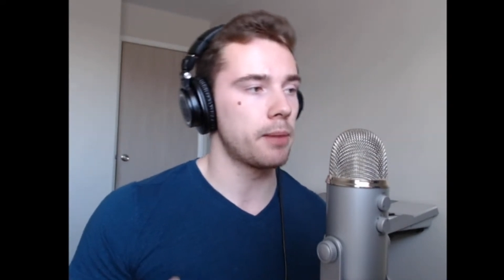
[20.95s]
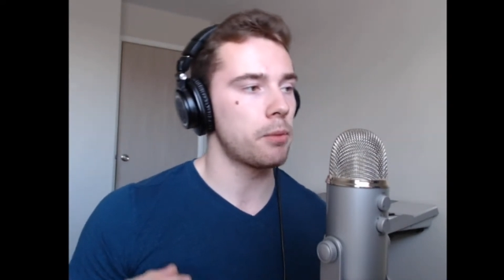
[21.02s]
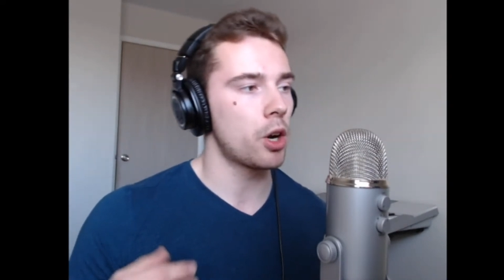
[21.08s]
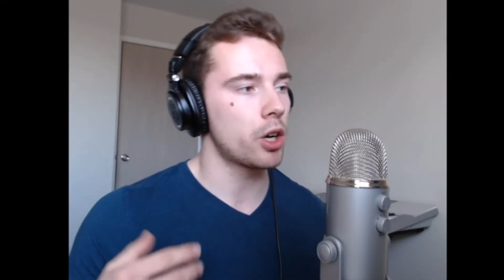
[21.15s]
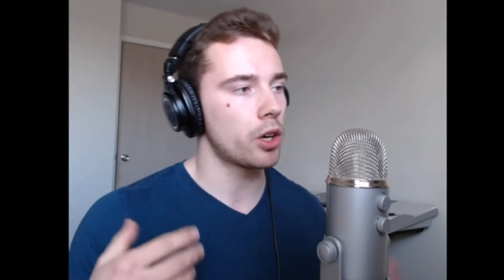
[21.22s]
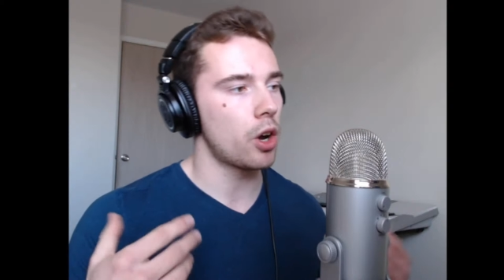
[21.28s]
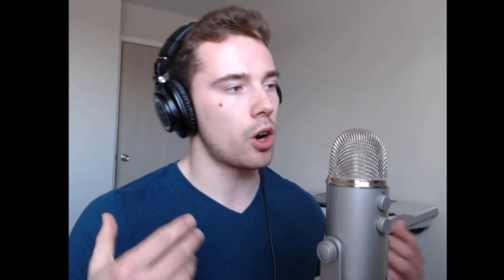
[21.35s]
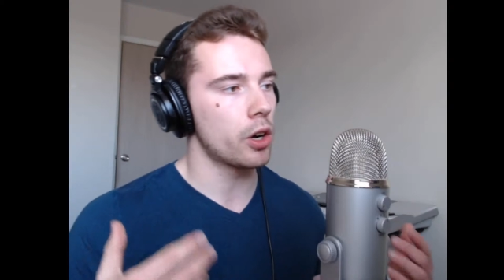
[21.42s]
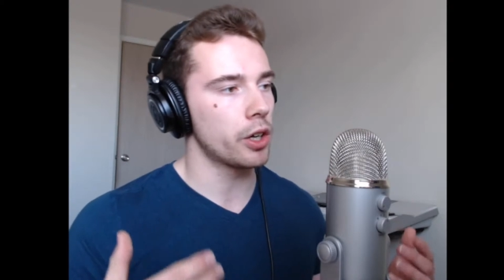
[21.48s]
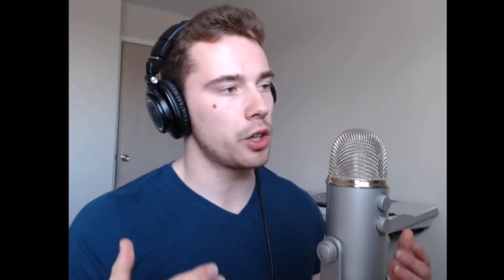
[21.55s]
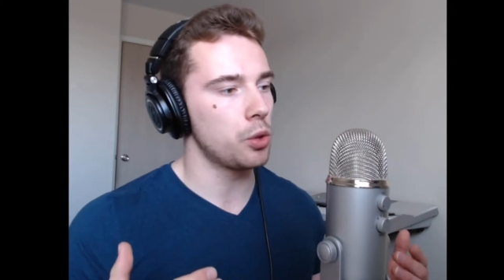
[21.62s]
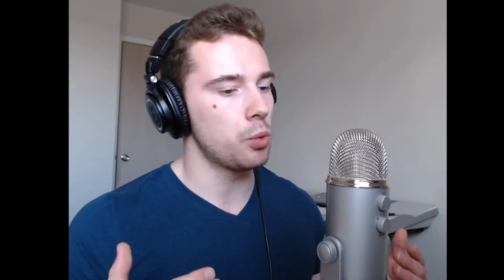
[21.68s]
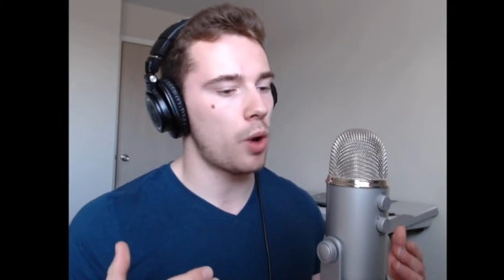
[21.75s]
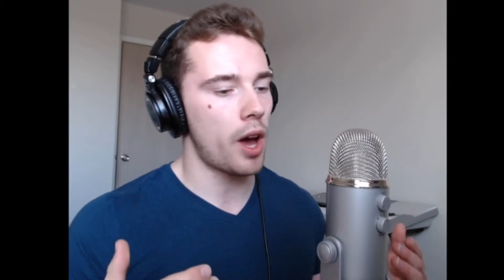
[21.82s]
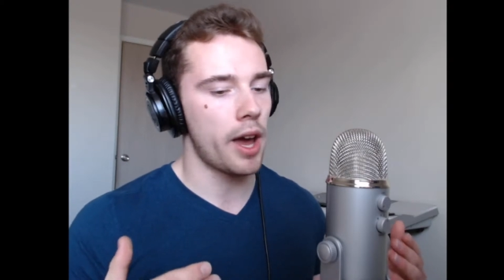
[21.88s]
I'm not going to
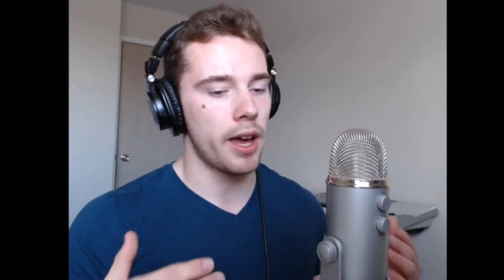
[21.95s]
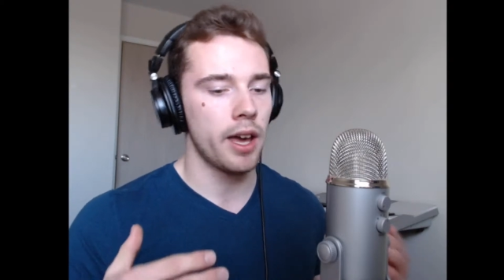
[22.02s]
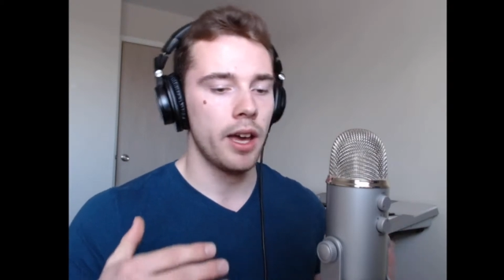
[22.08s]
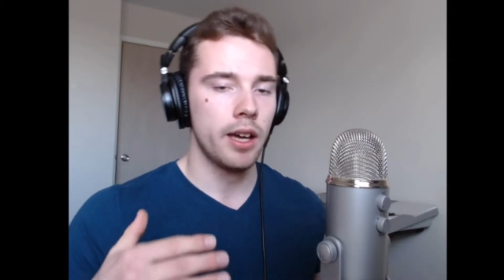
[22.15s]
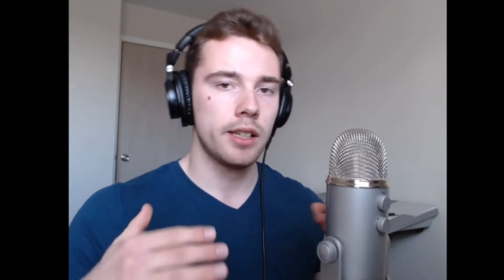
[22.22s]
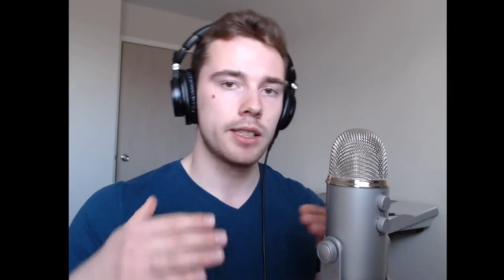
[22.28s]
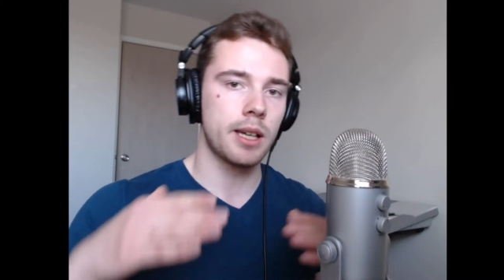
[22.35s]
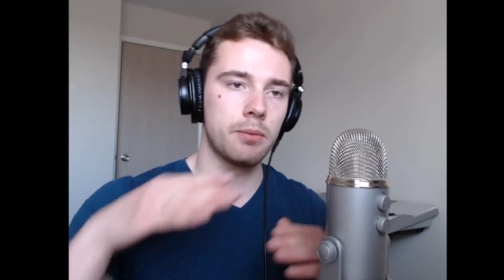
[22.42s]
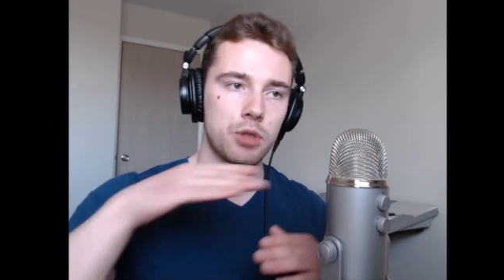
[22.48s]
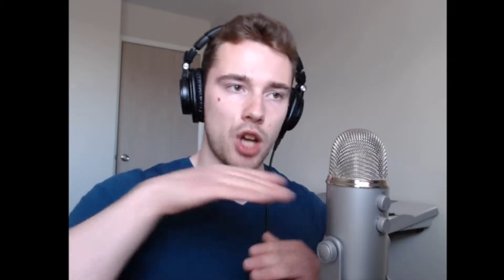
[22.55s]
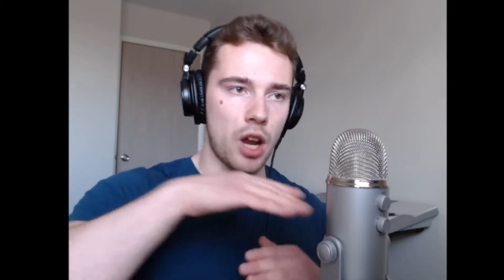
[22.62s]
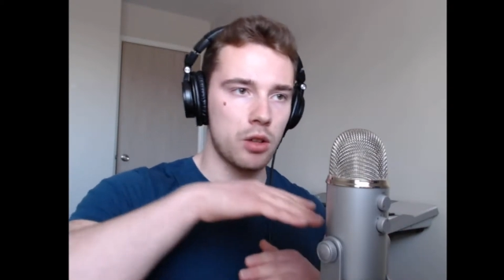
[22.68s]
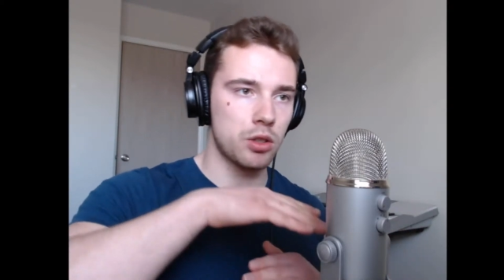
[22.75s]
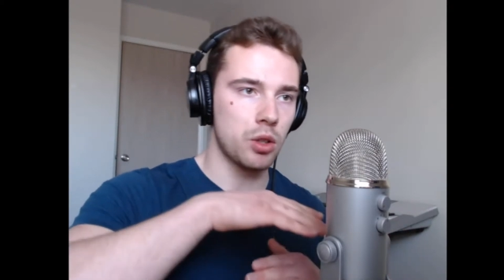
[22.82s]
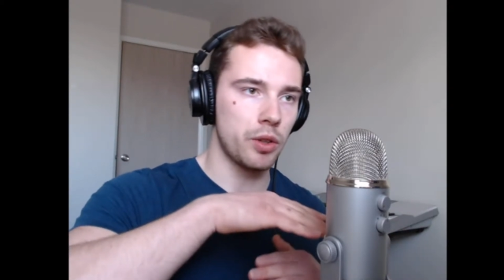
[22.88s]
argue why some
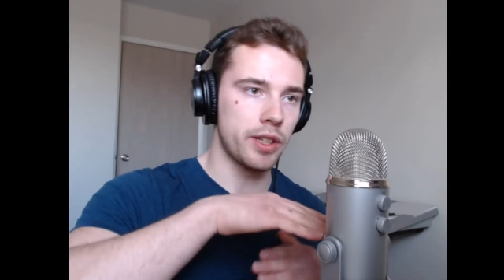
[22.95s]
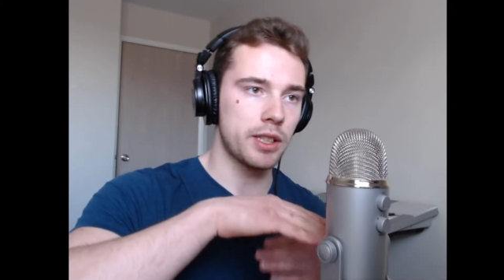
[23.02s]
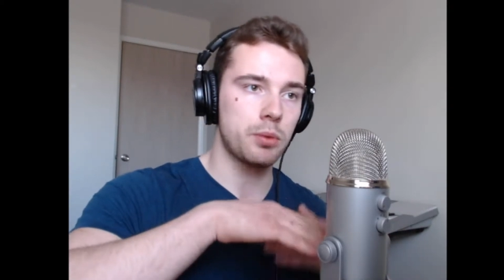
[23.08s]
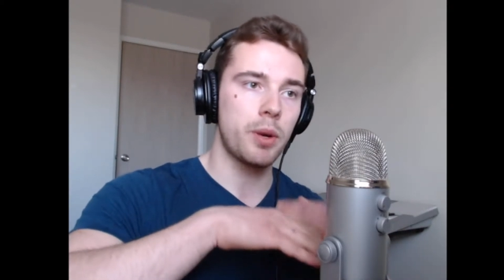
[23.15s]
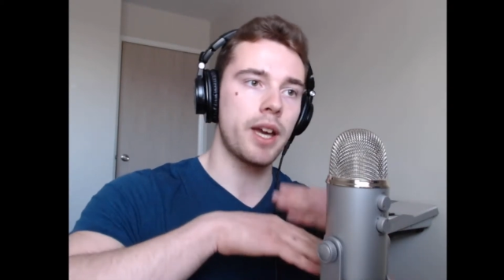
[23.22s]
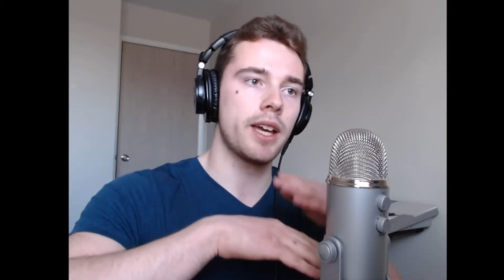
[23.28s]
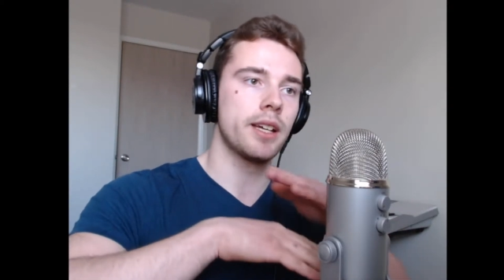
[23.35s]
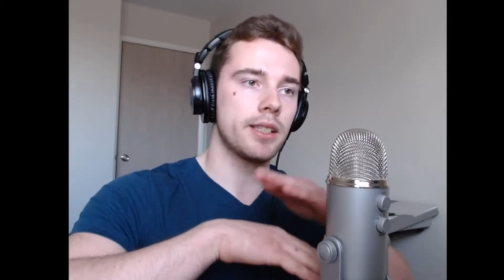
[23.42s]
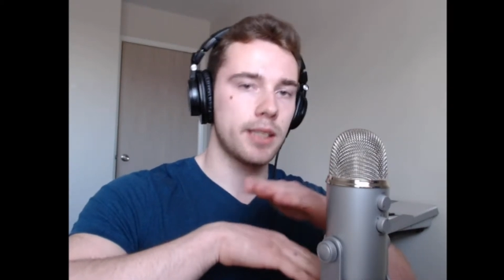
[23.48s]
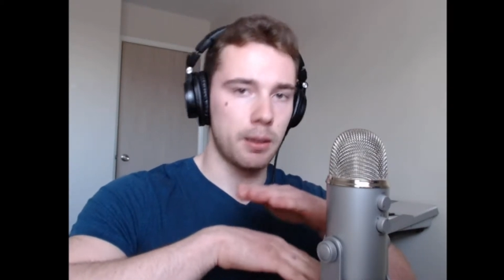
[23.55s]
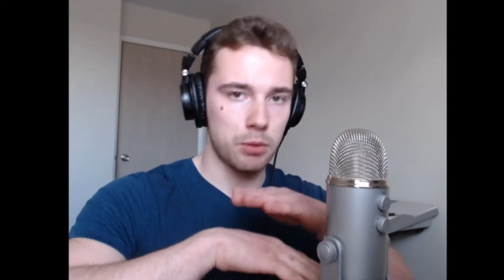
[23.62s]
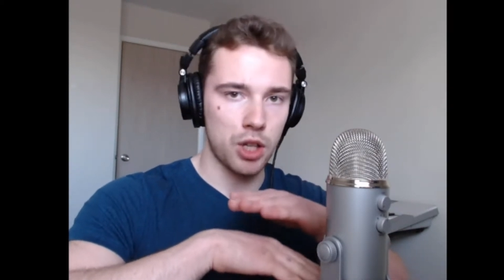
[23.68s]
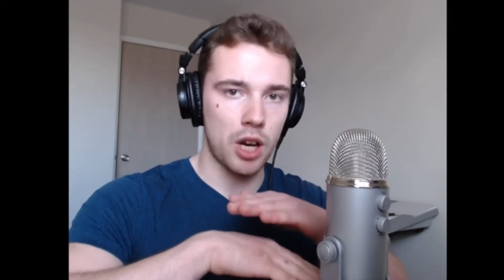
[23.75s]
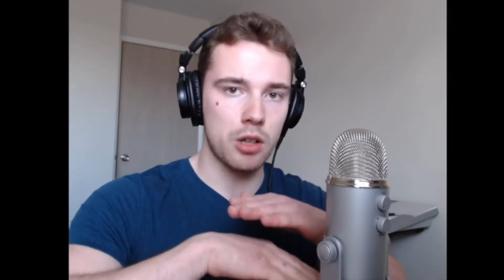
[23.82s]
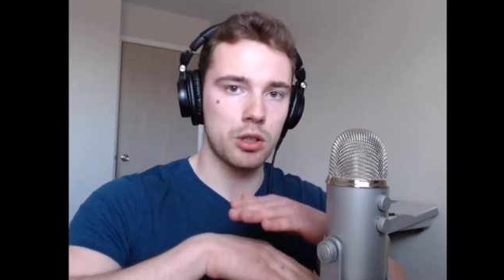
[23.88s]
shadows go this way,
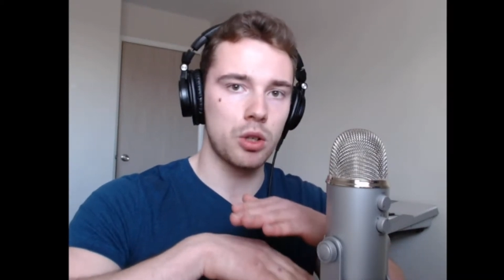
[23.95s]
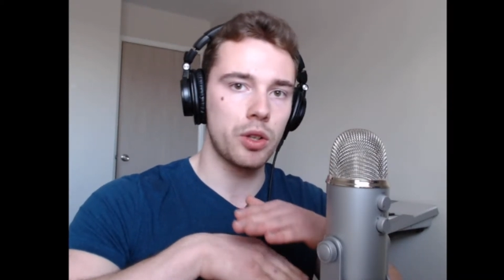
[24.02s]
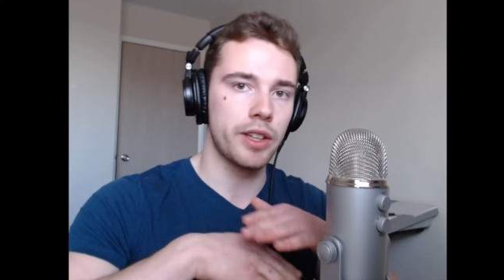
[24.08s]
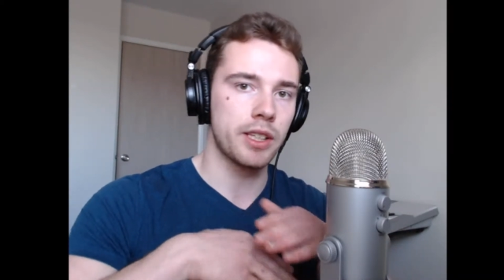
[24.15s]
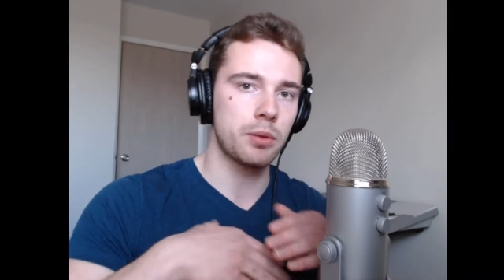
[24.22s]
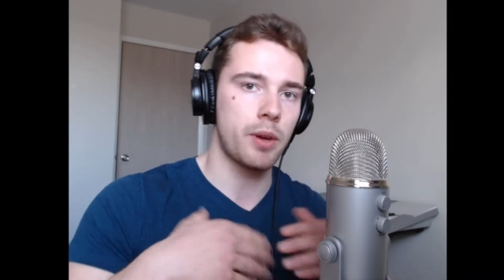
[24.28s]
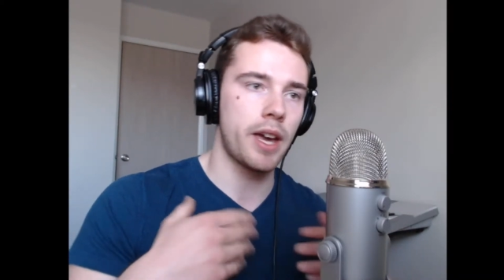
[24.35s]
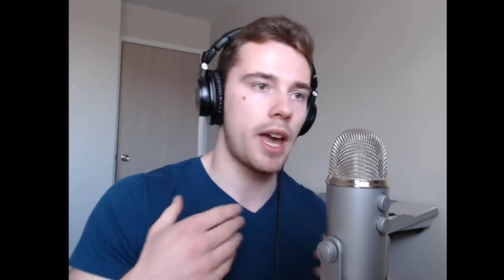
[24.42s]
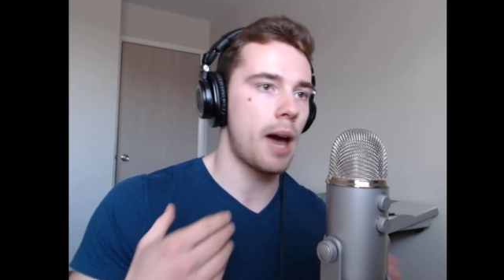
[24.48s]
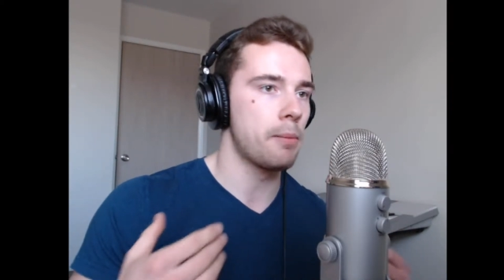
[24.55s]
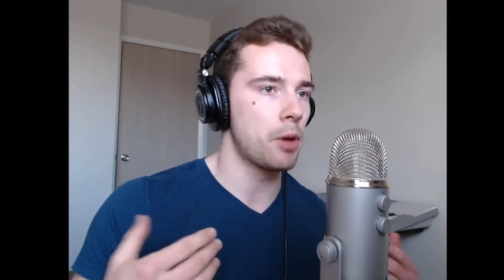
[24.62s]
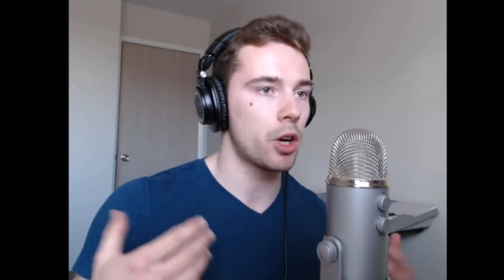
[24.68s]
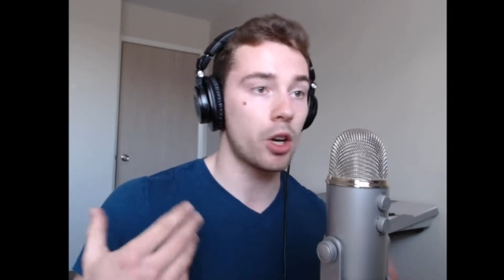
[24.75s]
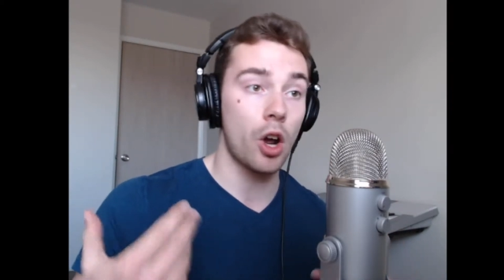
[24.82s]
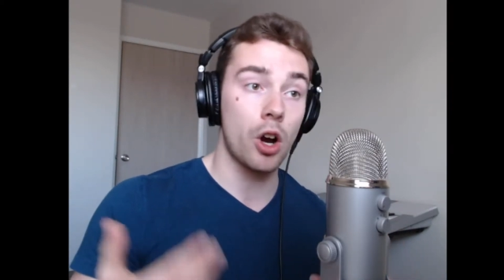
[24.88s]
some shadows go this way.
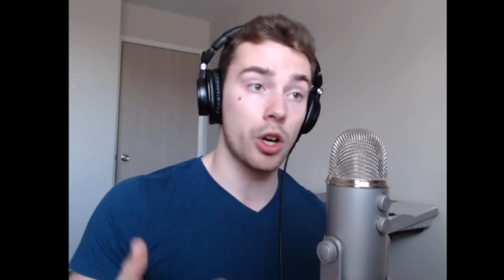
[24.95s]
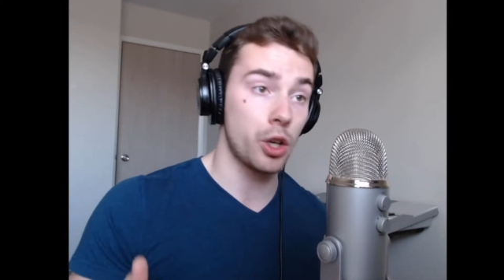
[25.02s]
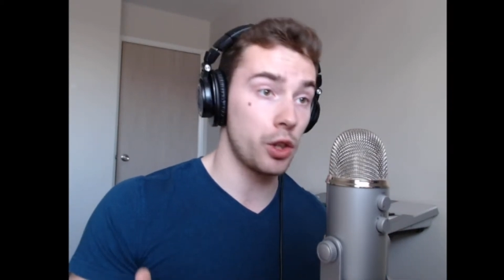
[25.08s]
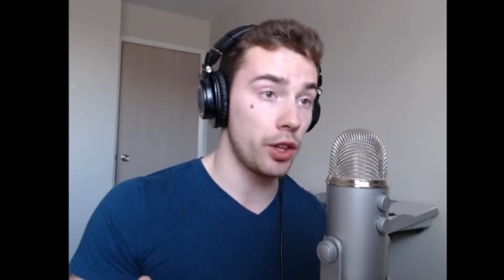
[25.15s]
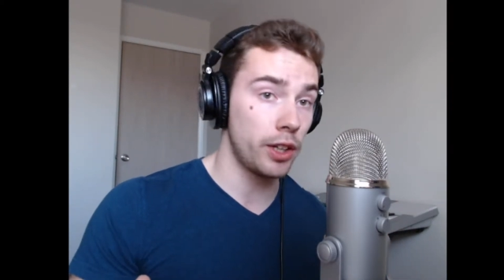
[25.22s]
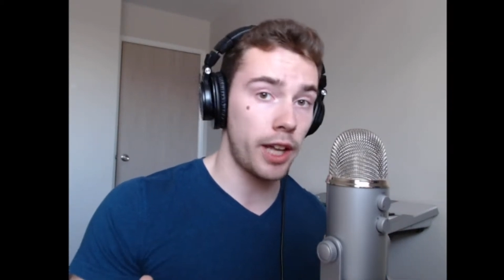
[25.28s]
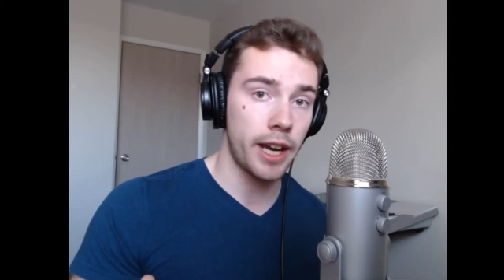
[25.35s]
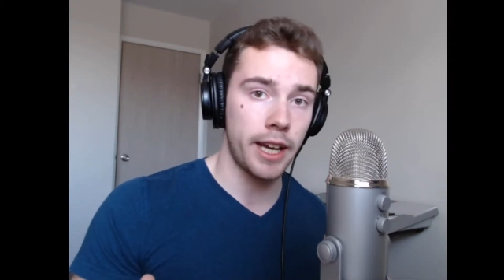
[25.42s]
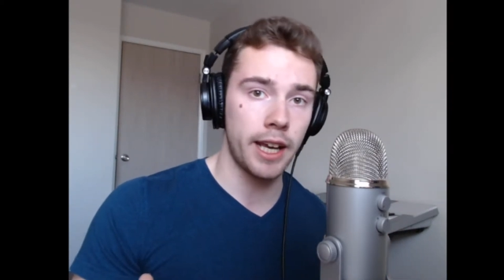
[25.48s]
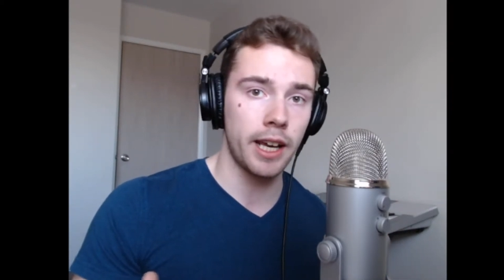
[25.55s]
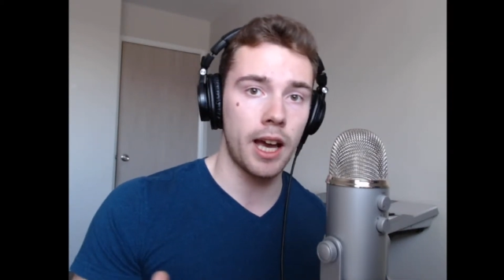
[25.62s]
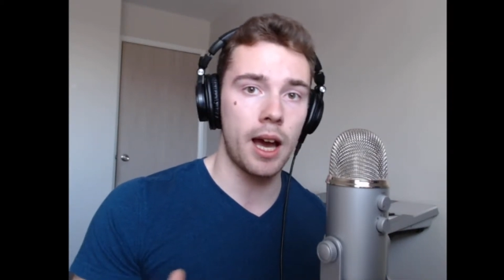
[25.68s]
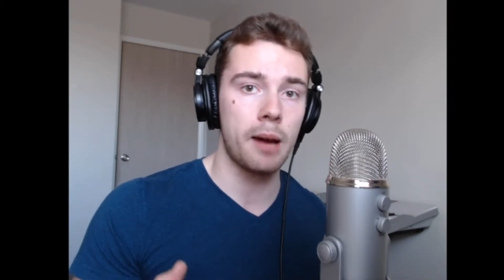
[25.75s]
I'm not going to argue the lighting.